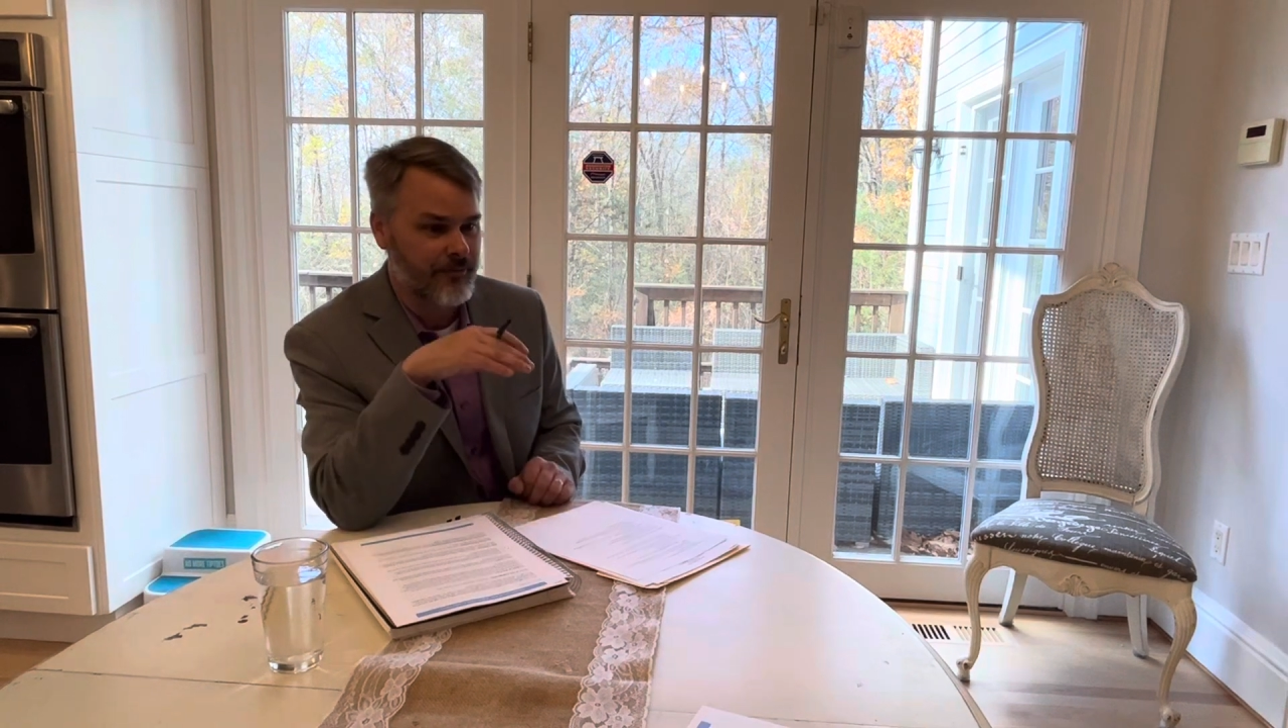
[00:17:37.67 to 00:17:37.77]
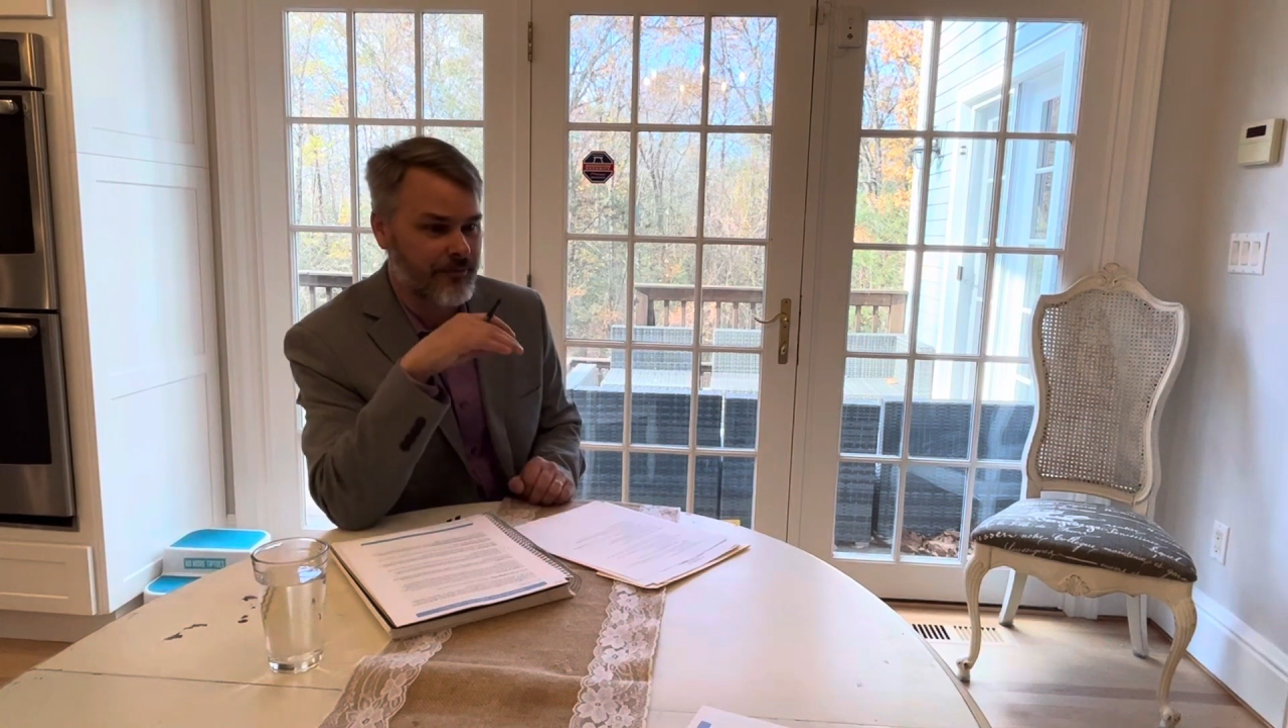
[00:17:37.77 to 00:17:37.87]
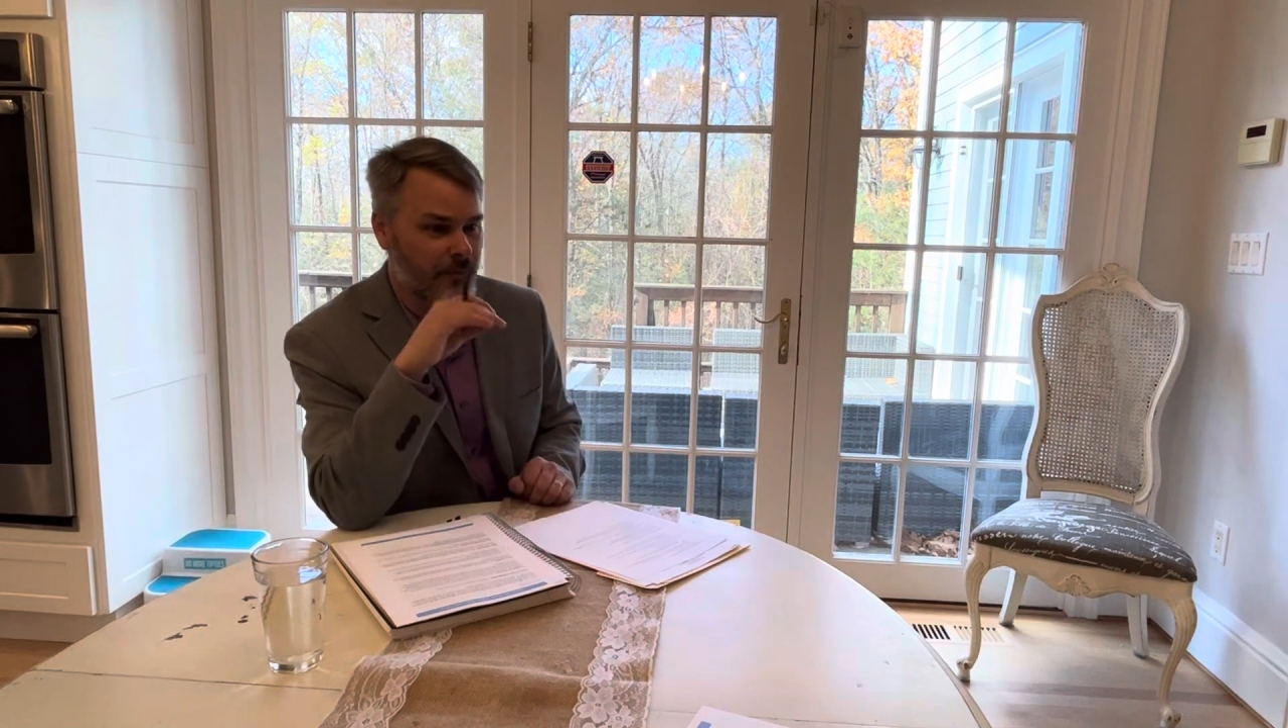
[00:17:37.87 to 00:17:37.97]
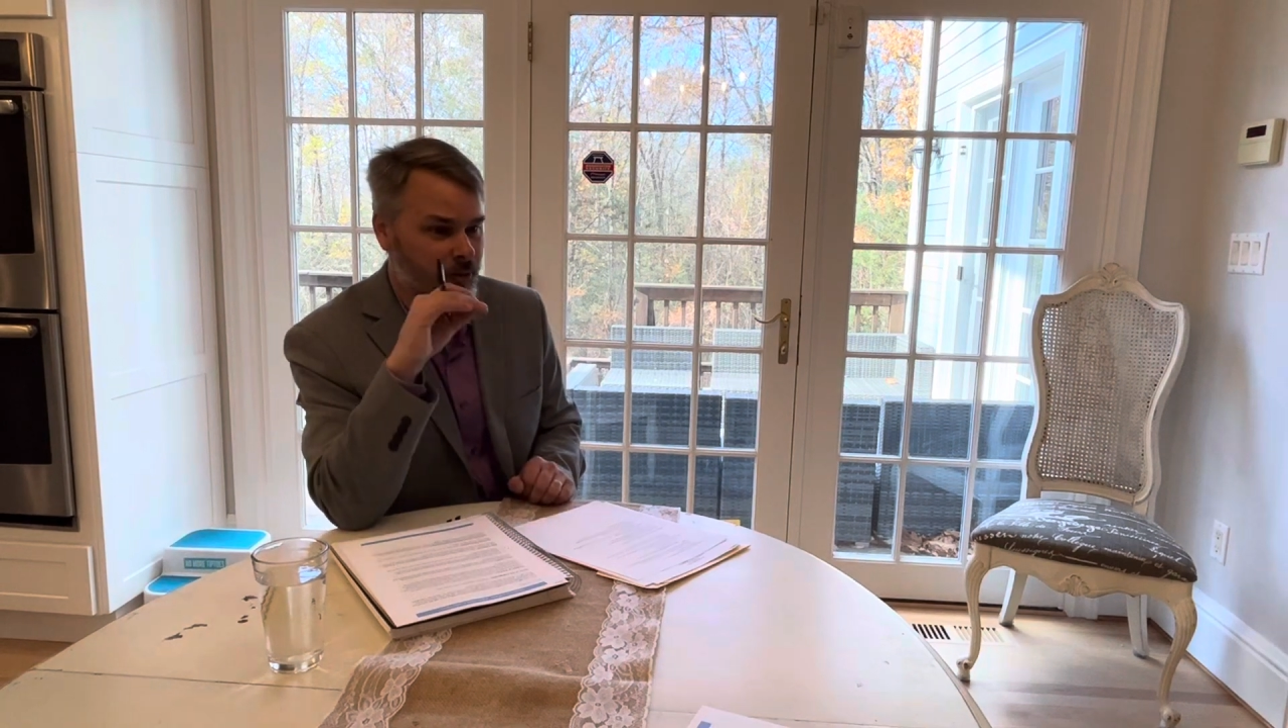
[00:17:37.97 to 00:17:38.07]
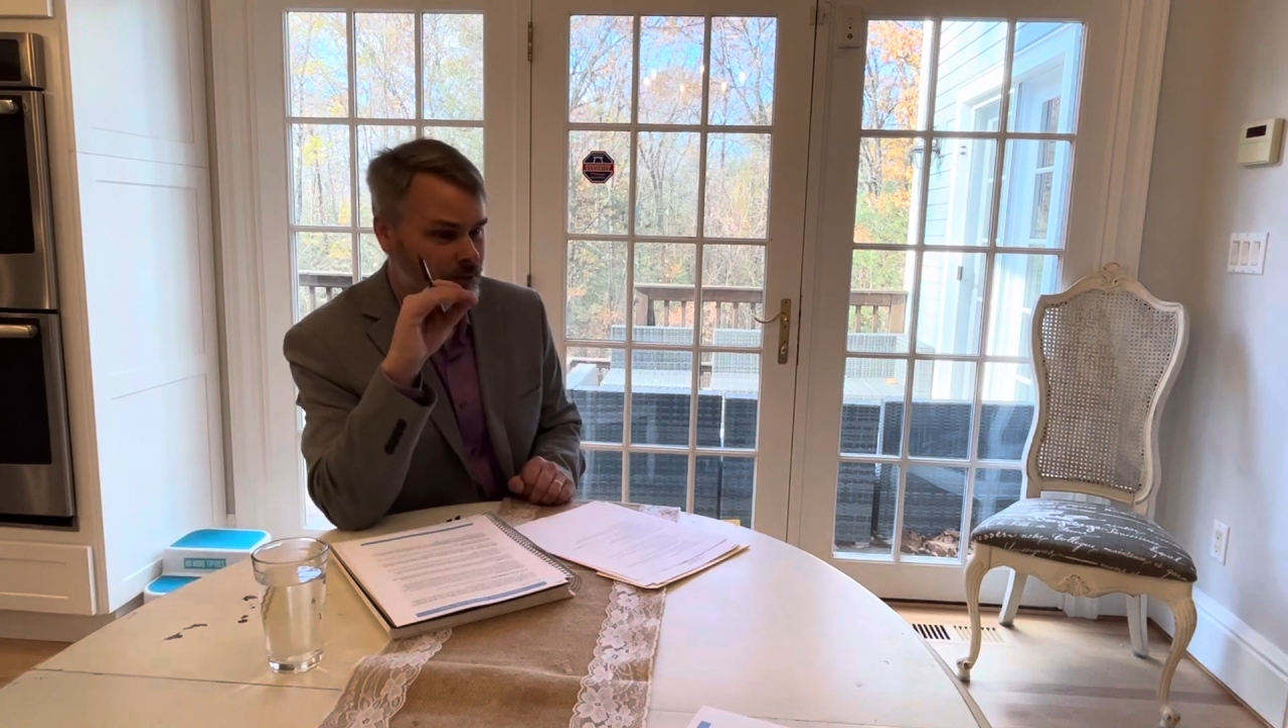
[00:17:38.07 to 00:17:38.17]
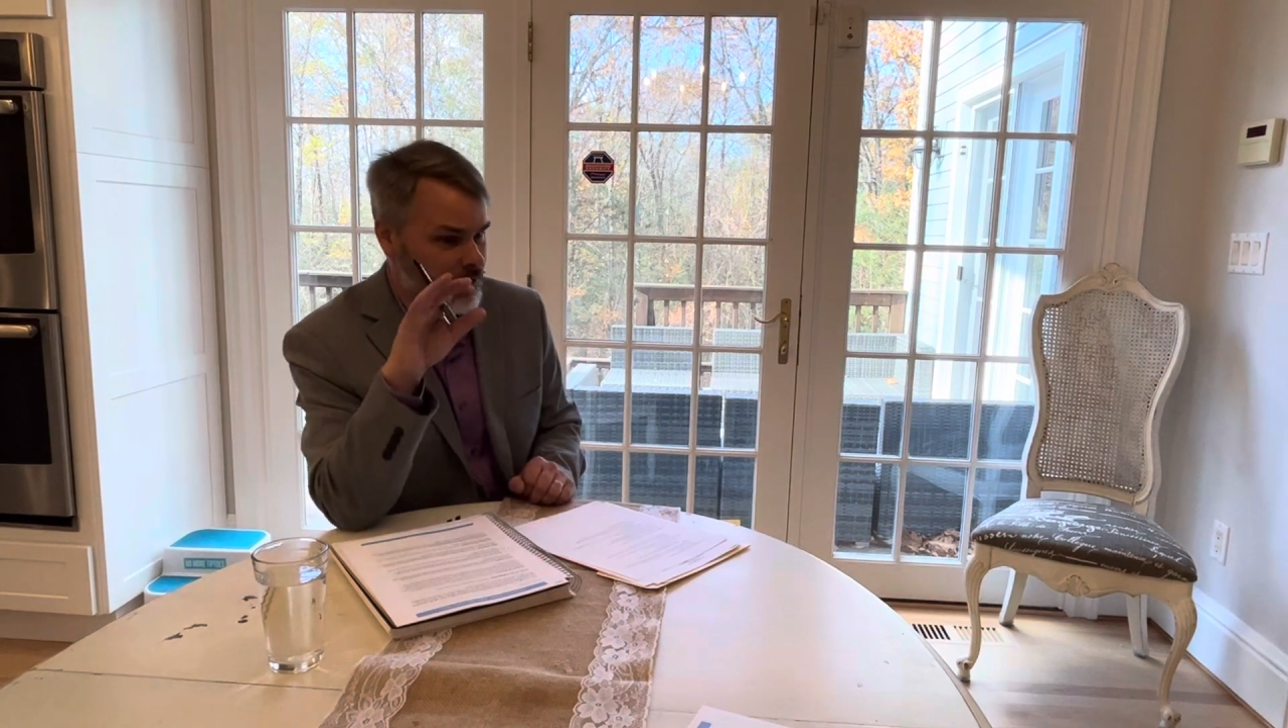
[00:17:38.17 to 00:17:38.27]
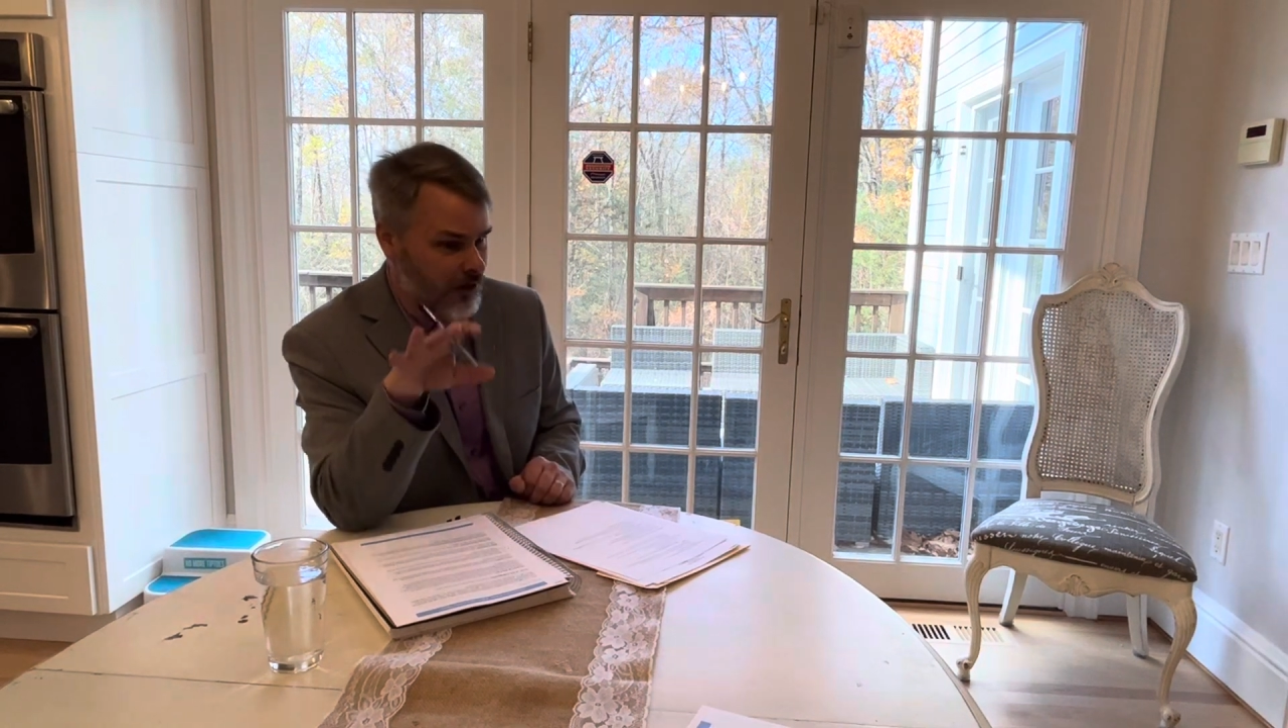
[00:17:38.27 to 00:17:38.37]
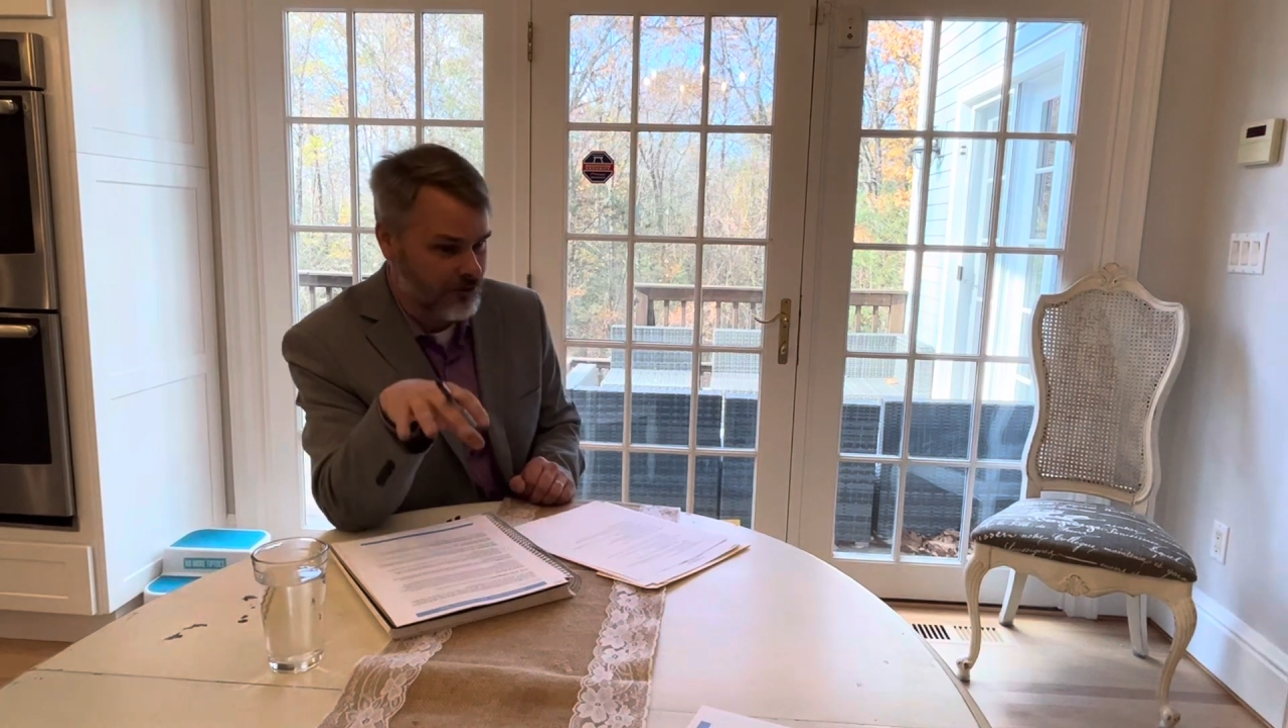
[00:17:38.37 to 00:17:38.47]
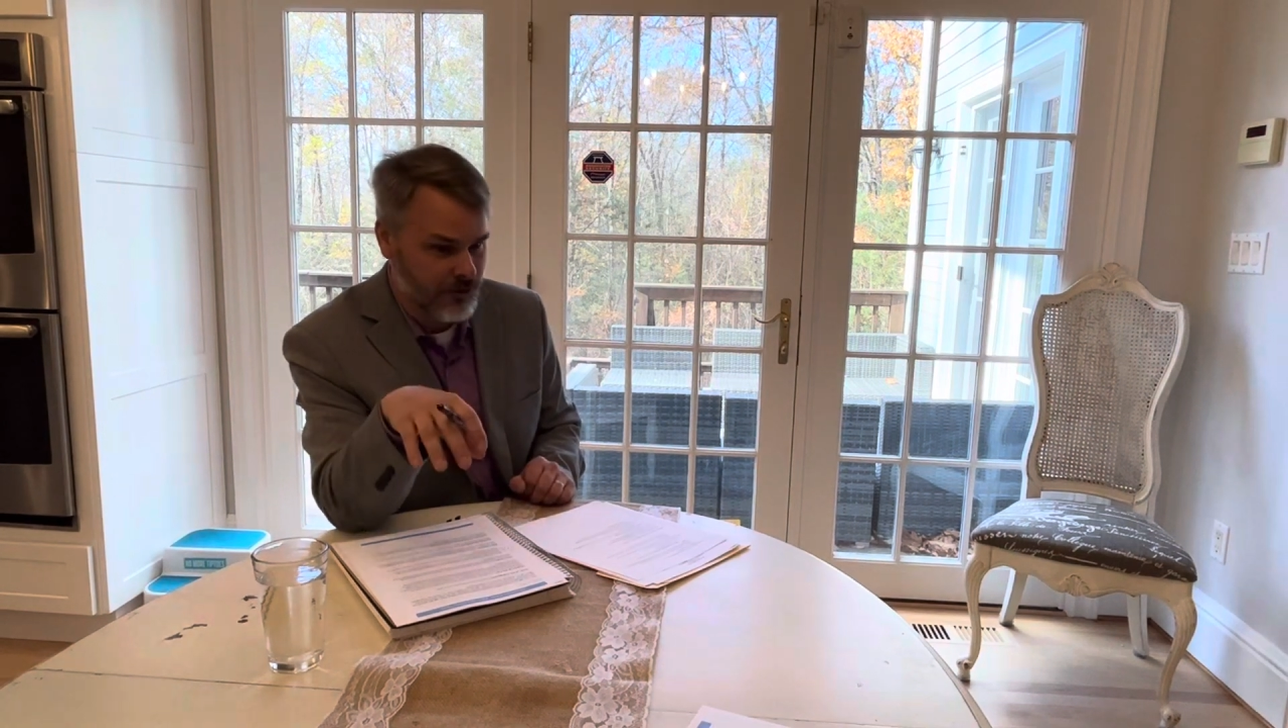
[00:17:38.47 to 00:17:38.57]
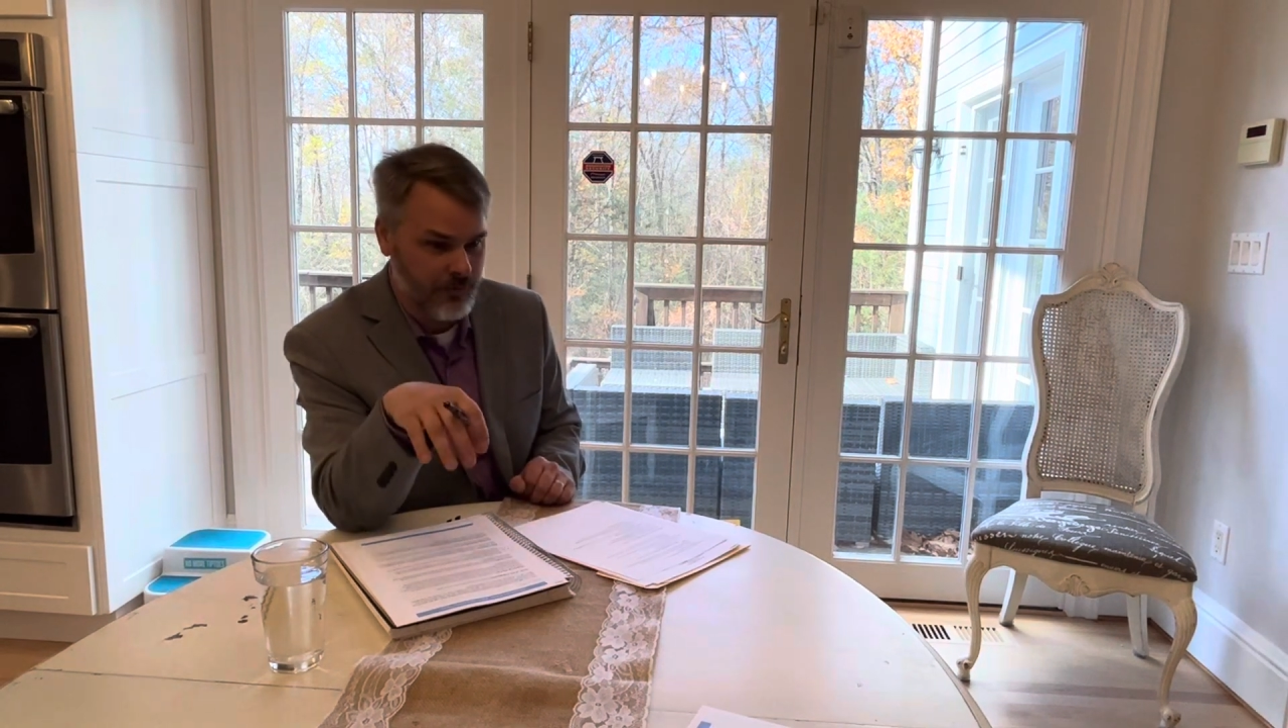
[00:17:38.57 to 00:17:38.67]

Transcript: more long-term